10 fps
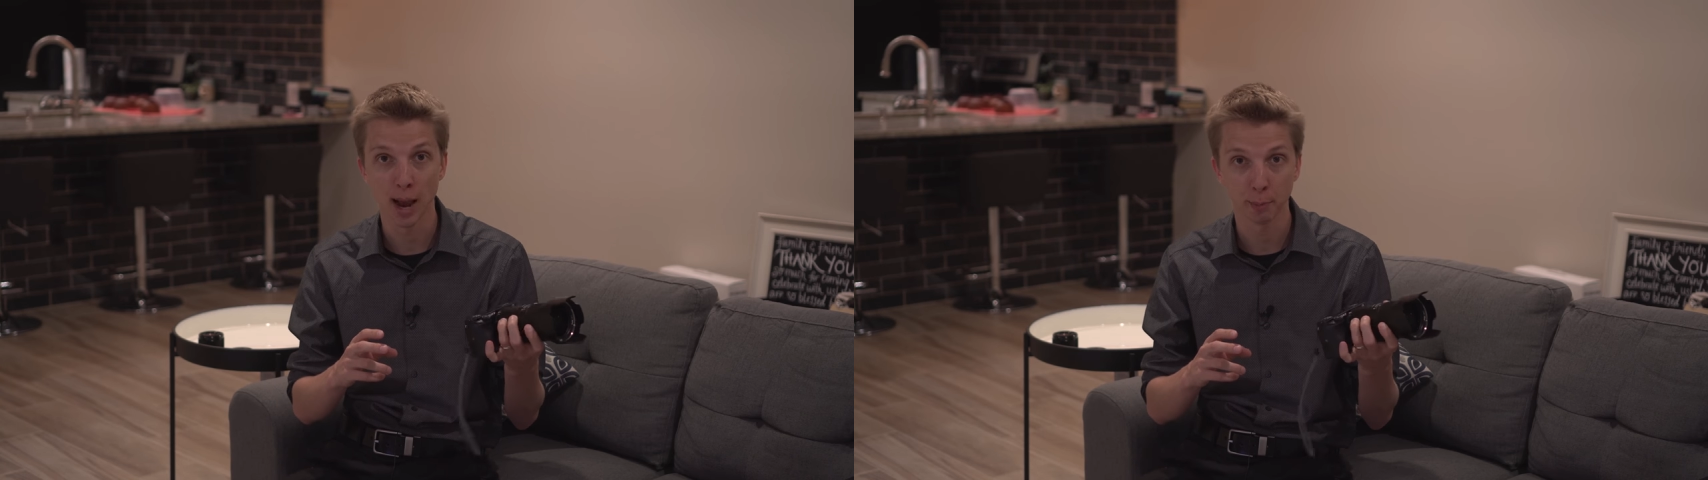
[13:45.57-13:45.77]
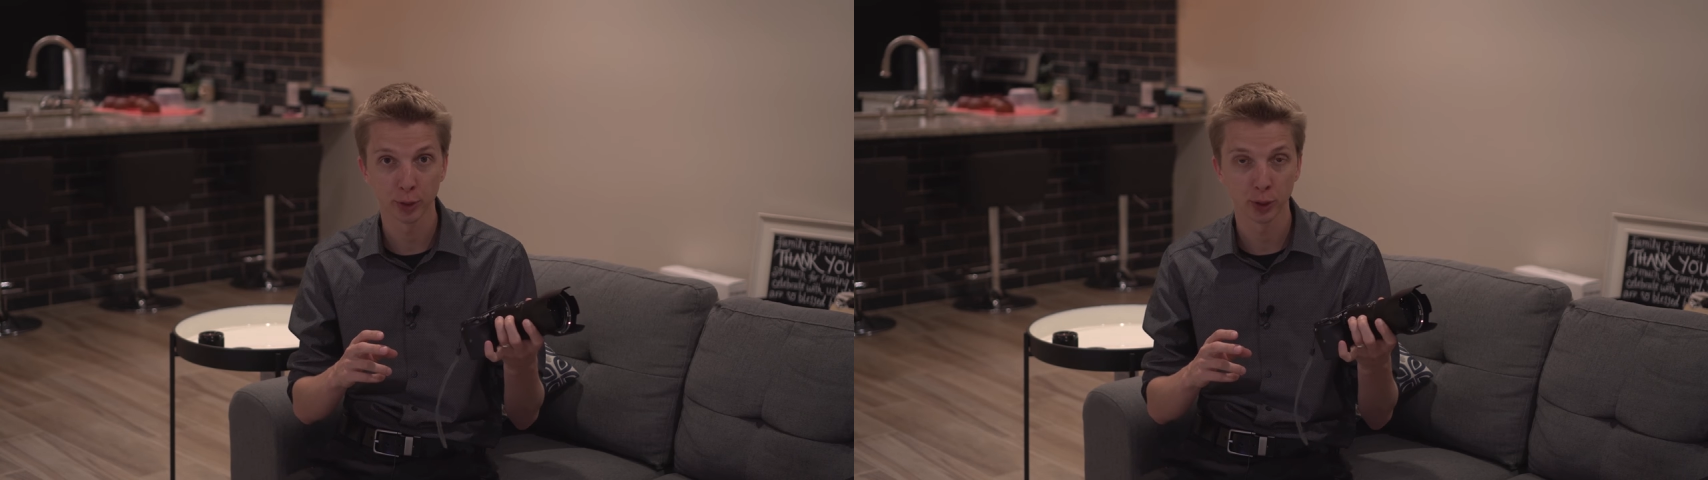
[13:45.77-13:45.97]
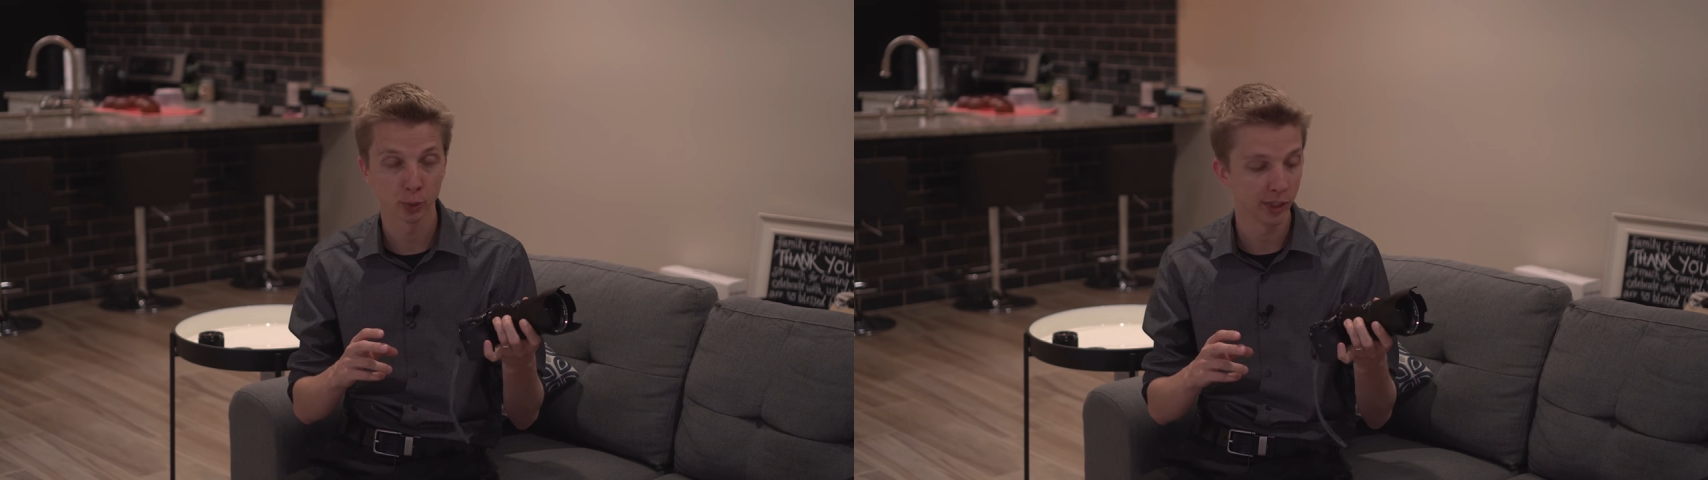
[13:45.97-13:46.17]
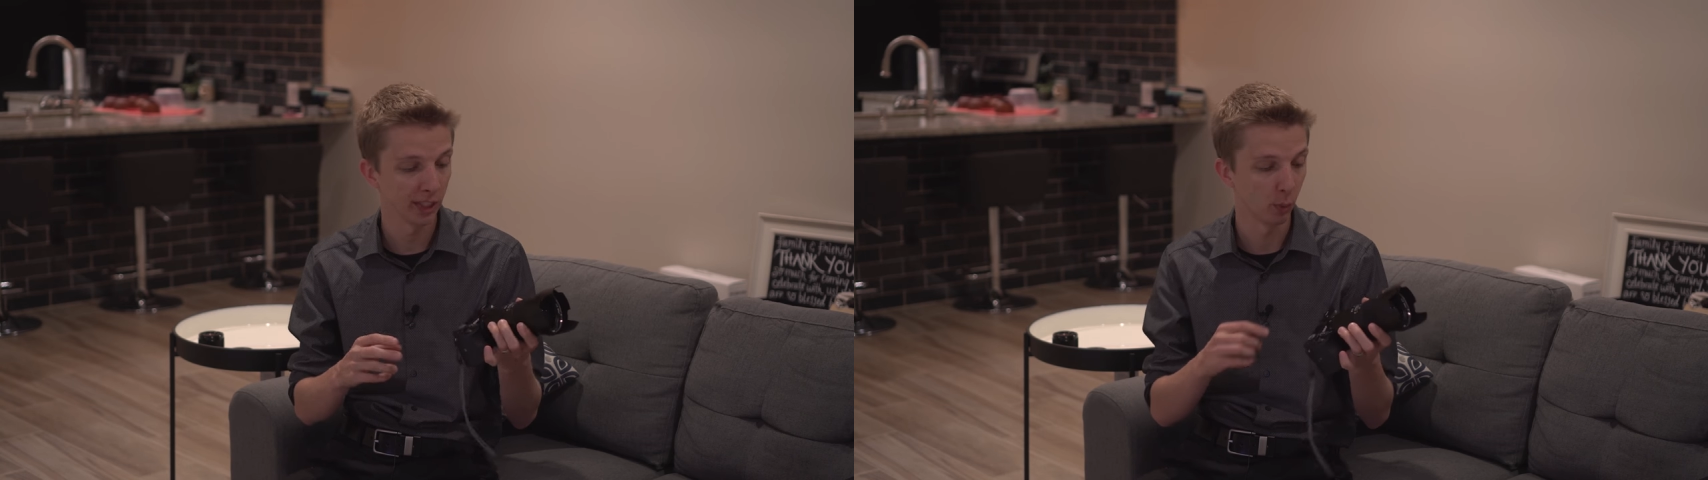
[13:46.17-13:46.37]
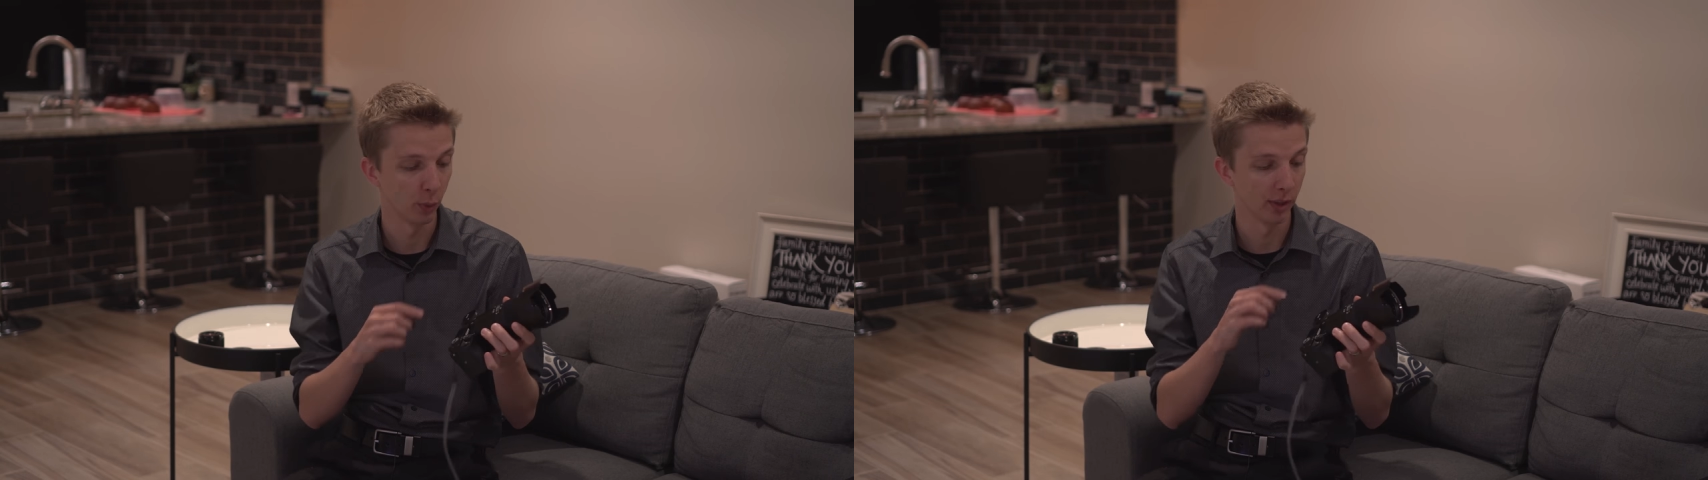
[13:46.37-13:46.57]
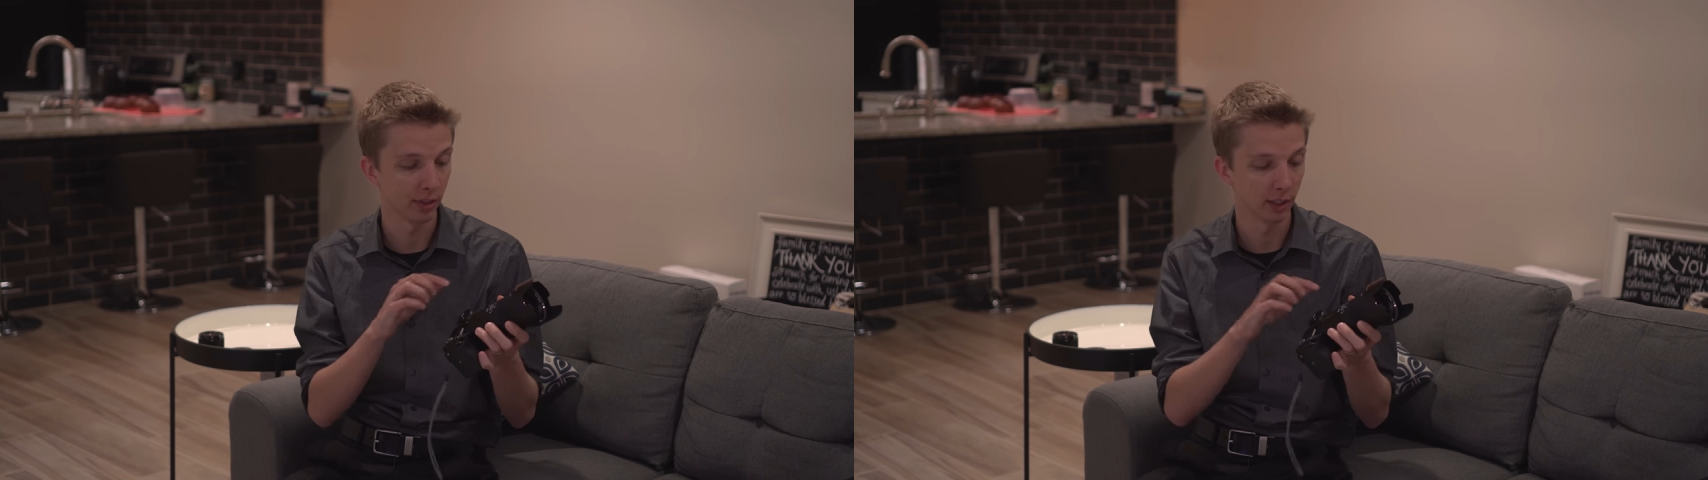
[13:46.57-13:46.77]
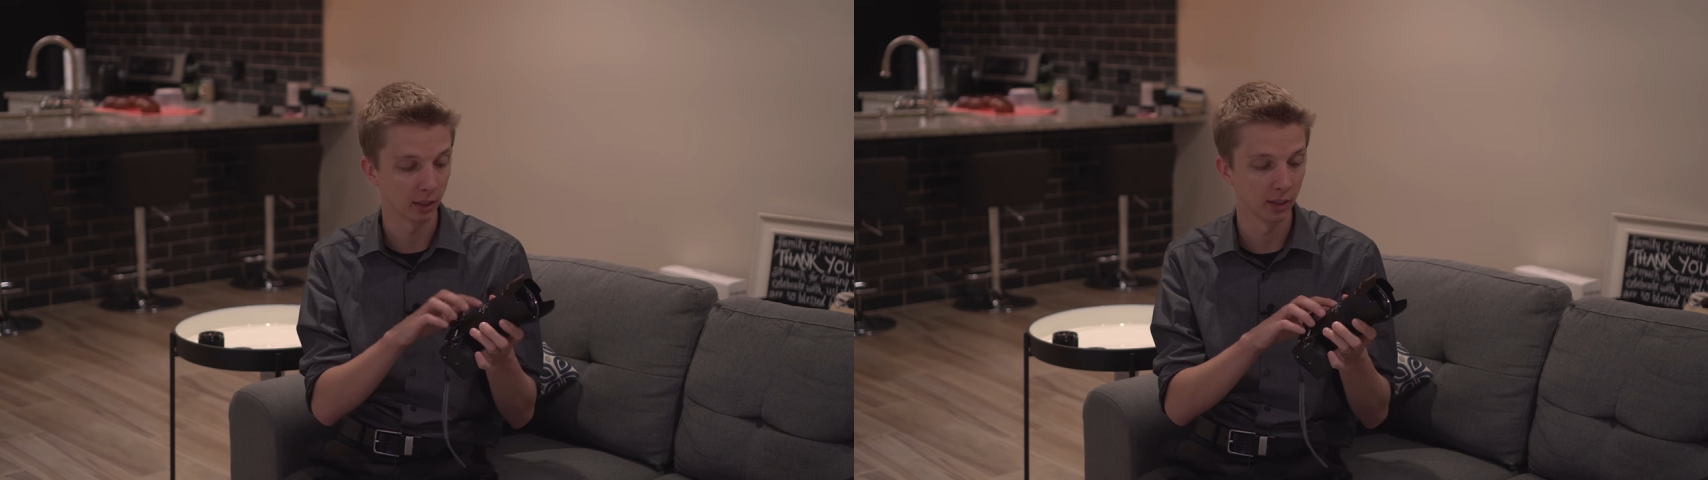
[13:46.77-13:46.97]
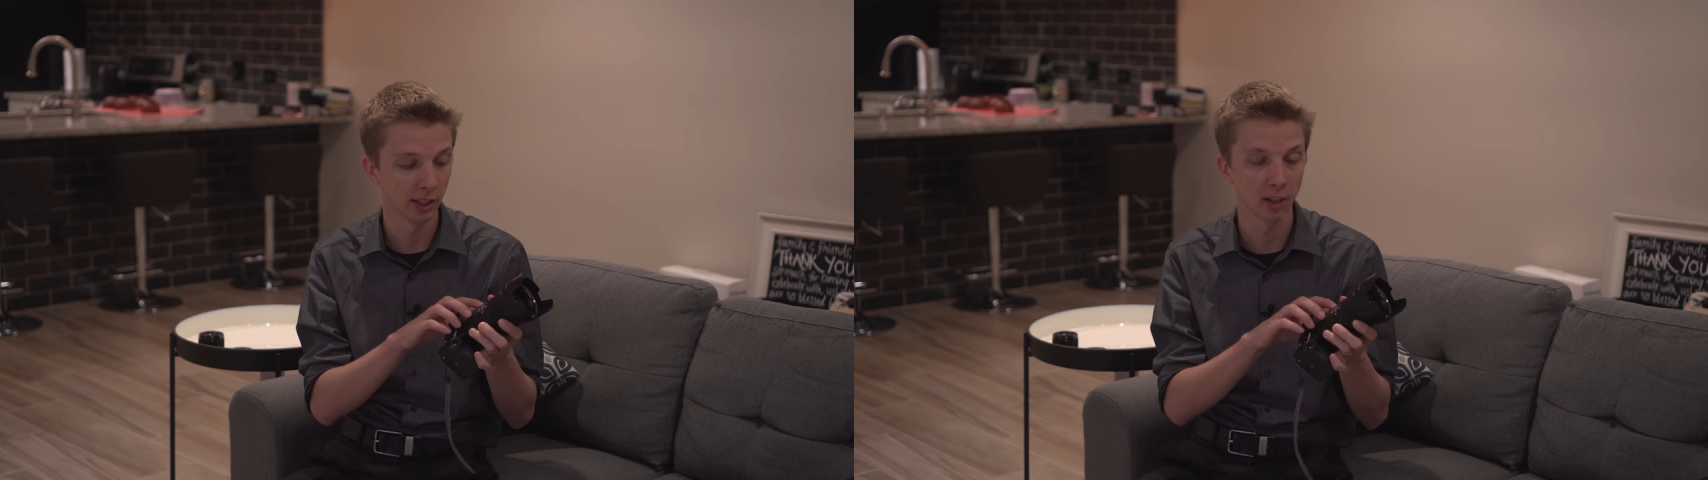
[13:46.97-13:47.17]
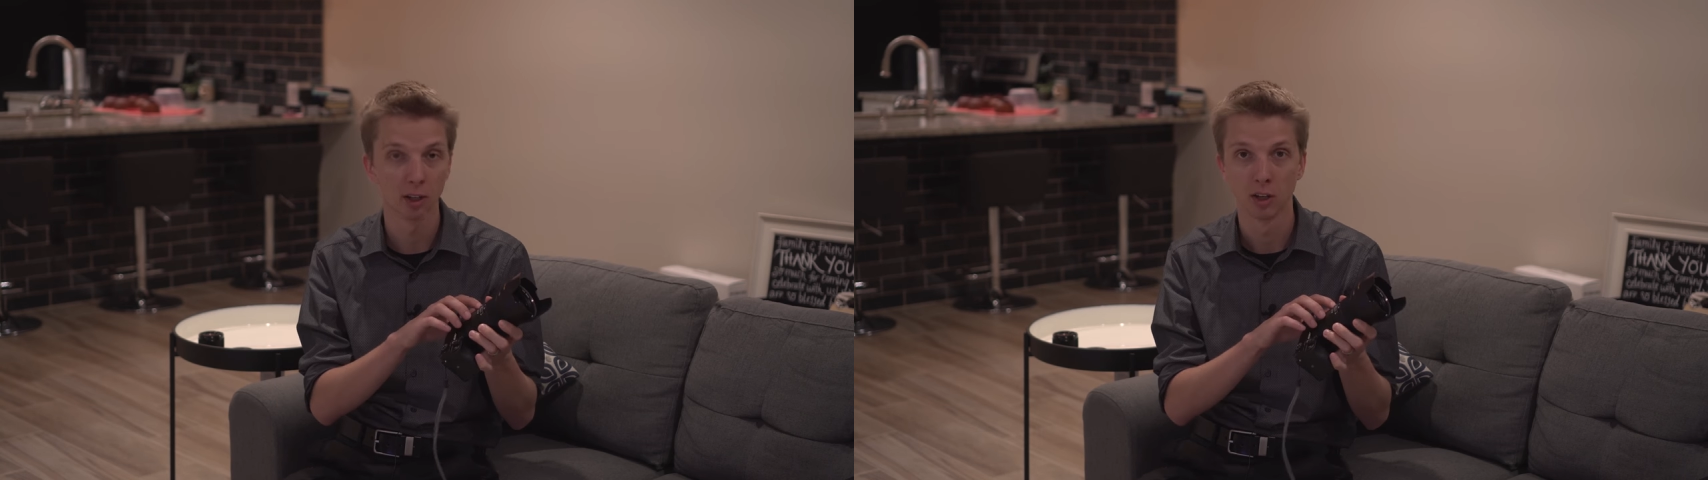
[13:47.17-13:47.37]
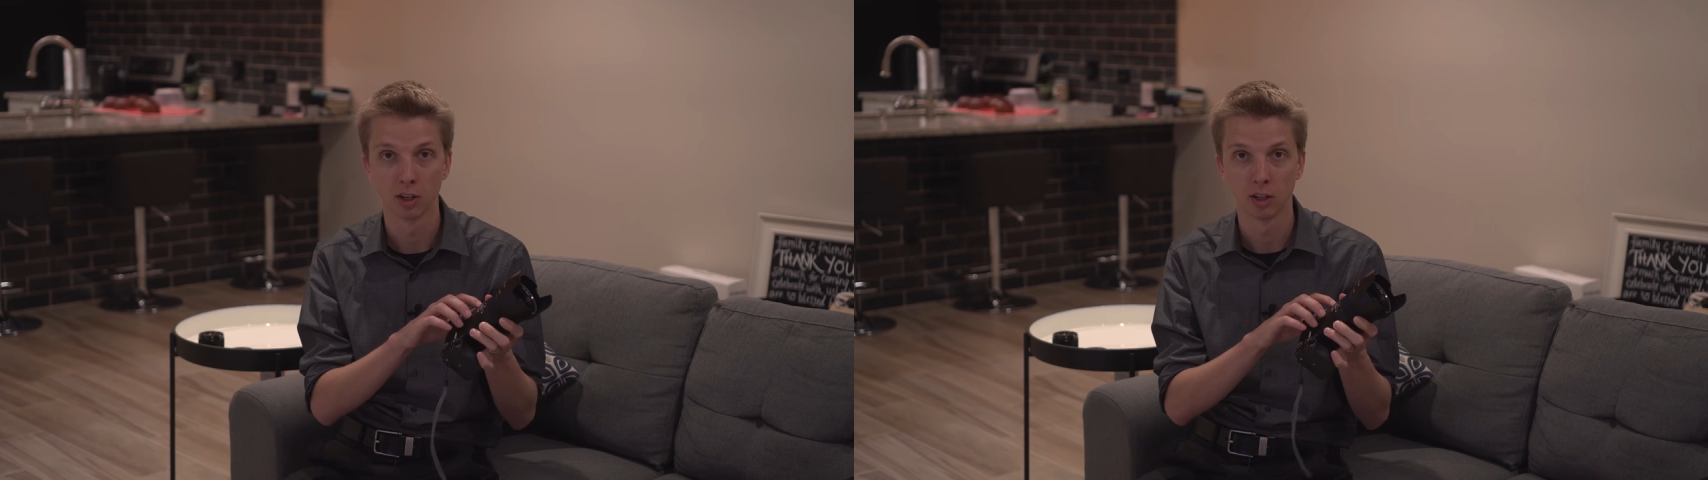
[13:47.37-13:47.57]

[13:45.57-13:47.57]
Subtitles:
aperture ring with a click